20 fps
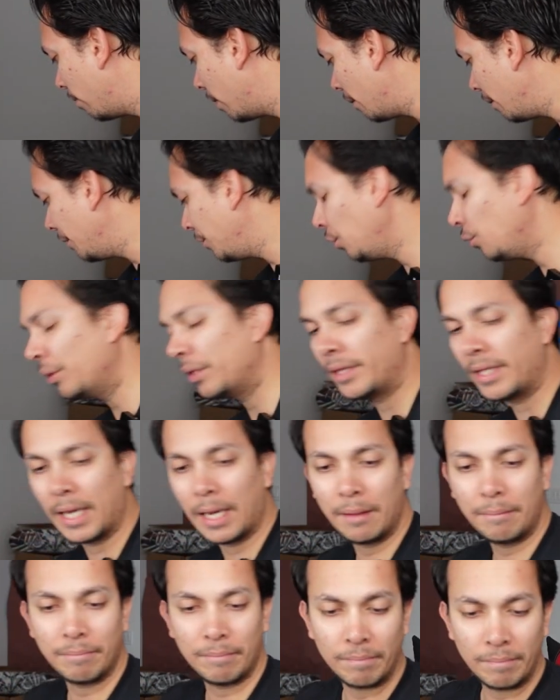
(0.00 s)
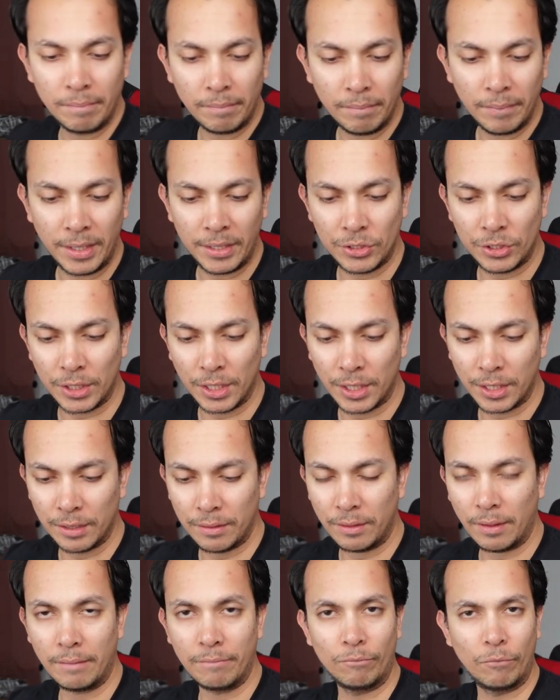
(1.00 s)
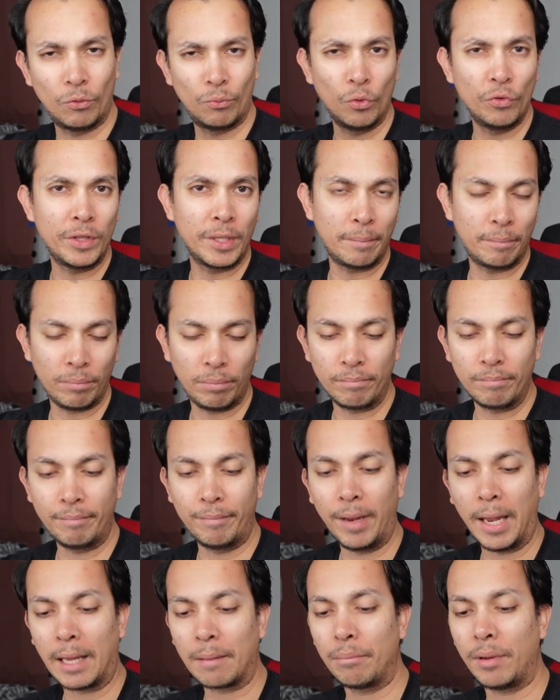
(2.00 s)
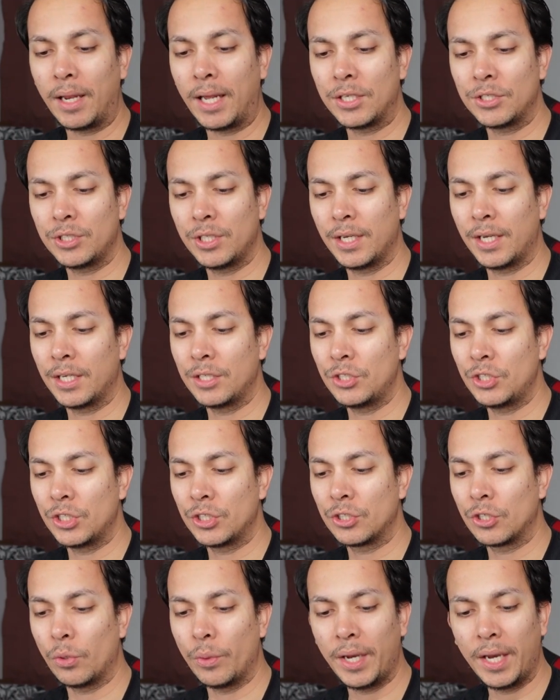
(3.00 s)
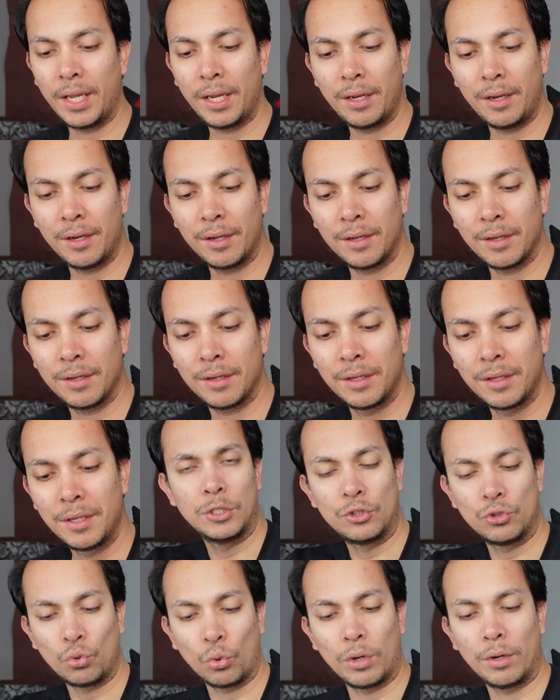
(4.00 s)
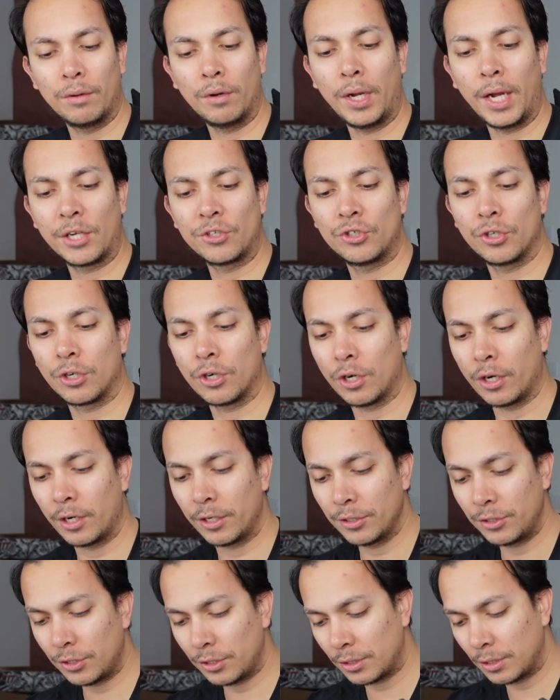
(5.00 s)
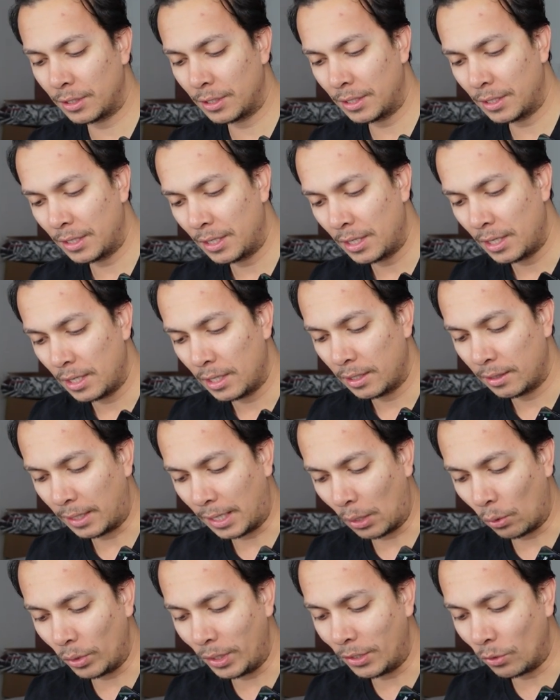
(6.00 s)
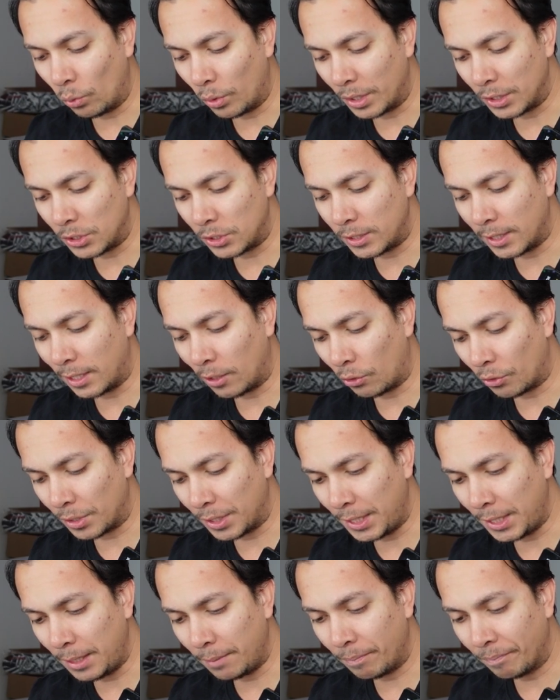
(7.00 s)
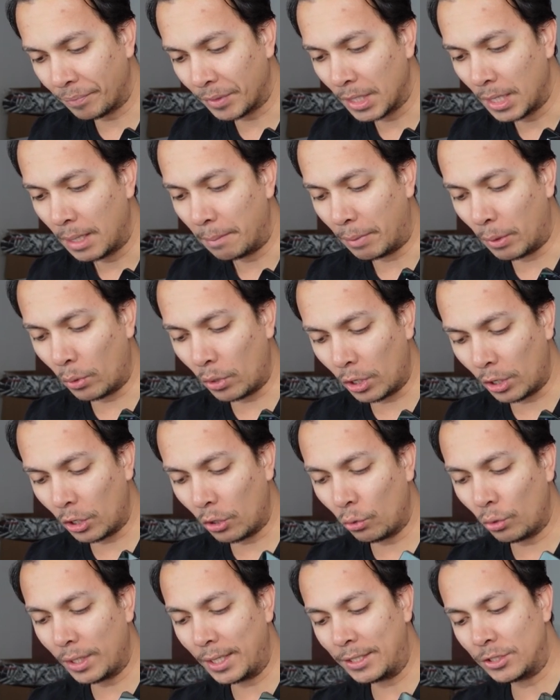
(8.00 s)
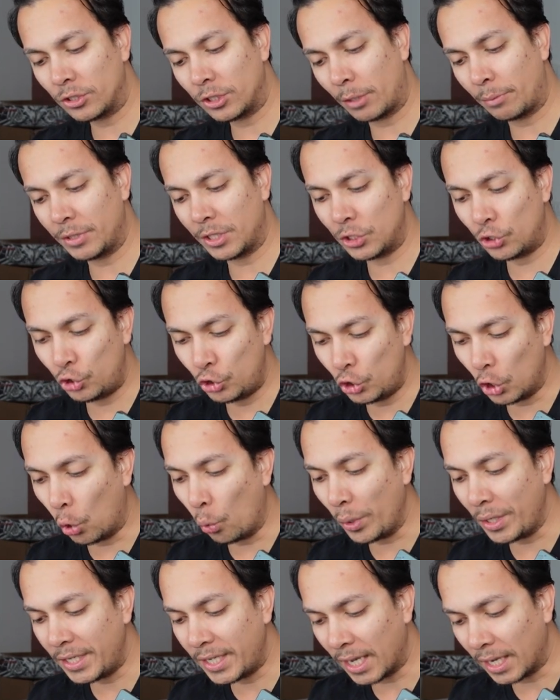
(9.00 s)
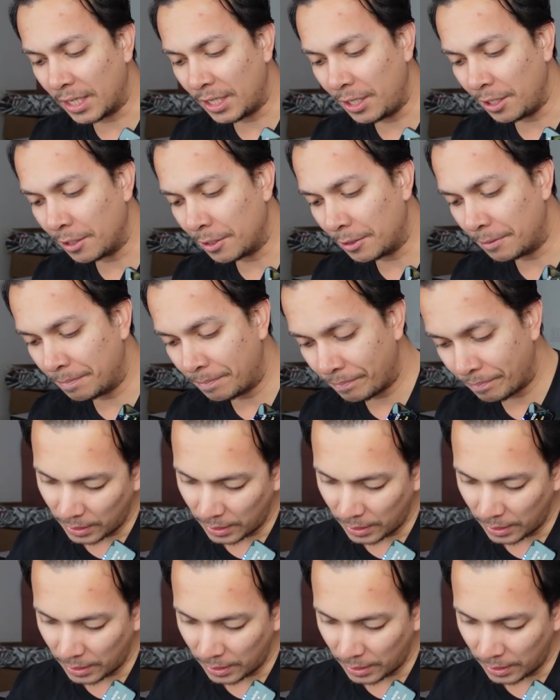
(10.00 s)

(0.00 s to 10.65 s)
I'll probably do with that is uh, remove the black plastic and just go ahead and uh, store extra cards that I either want to sell or keep. But we're gonna go ahead and start with the Joey deck here.